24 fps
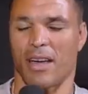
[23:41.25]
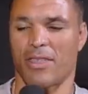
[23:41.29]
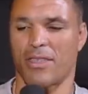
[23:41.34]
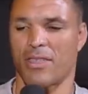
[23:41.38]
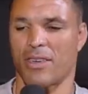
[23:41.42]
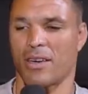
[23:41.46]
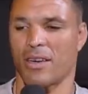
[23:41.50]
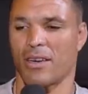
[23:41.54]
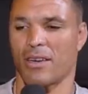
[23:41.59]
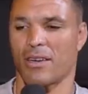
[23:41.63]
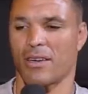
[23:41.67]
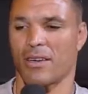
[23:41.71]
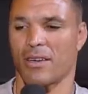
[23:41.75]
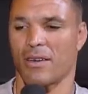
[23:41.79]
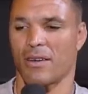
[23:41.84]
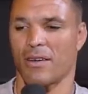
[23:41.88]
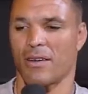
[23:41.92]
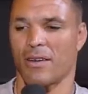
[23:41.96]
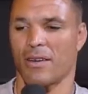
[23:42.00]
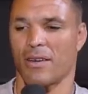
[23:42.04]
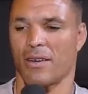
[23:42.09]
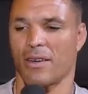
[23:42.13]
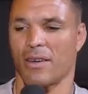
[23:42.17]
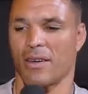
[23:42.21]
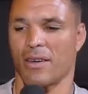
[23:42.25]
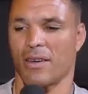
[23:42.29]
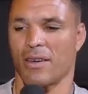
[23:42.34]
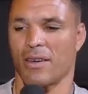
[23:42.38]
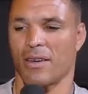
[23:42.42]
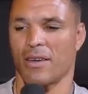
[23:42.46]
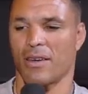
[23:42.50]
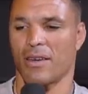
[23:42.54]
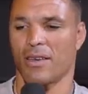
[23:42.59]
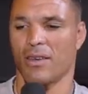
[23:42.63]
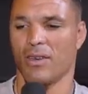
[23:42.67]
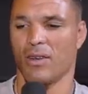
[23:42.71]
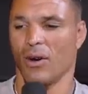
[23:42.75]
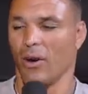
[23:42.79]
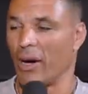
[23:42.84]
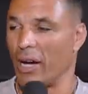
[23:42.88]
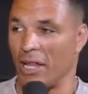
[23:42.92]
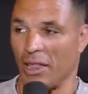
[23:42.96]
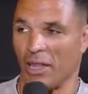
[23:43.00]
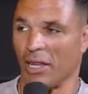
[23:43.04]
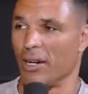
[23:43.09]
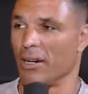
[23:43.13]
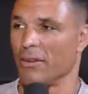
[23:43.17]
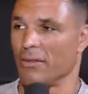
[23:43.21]
I think, you know,
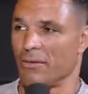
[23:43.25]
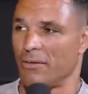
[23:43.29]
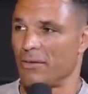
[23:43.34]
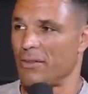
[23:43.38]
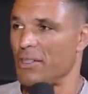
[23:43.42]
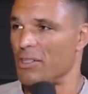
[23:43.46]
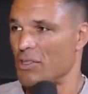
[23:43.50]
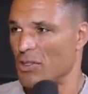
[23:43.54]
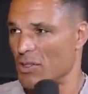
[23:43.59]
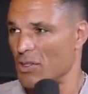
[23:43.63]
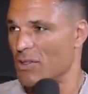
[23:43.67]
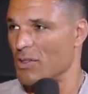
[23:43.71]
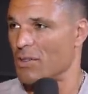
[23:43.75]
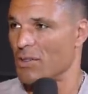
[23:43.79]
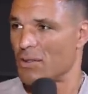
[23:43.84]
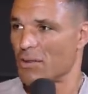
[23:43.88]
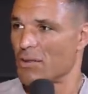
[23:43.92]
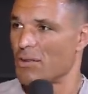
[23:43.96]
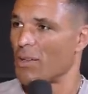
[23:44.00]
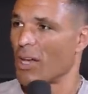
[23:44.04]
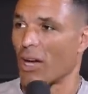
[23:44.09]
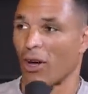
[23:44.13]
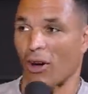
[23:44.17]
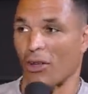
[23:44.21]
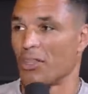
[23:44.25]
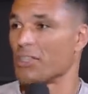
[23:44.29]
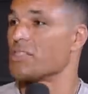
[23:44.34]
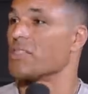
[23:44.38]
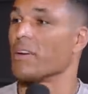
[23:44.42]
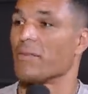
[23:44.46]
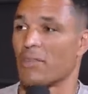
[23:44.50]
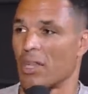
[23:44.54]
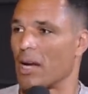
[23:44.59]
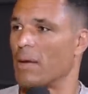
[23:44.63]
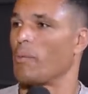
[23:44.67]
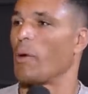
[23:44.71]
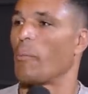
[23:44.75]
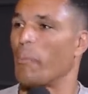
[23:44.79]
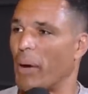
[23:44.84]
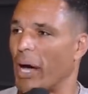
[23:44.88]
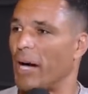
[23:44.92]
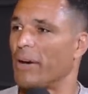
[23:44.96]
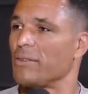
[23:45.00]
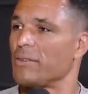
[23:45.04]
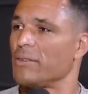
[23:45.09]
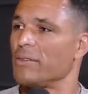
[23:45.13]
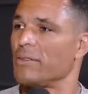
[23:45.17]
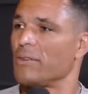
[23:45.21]
I love, this is like all the stuff that I'm about.